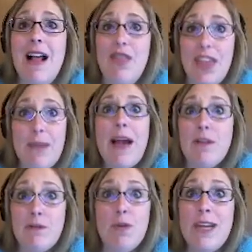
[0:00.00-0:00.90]
the amount
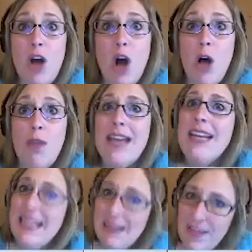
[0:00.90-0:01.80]
of recall that
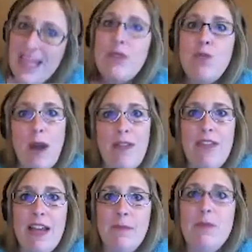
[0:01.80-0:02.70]
if they had read
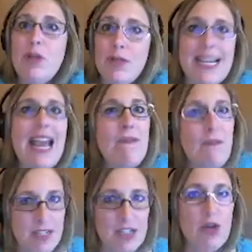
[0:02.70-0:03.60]
them using a
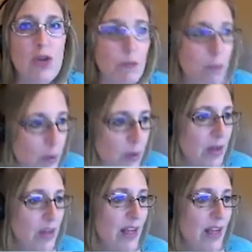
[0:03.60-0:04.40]
physical book.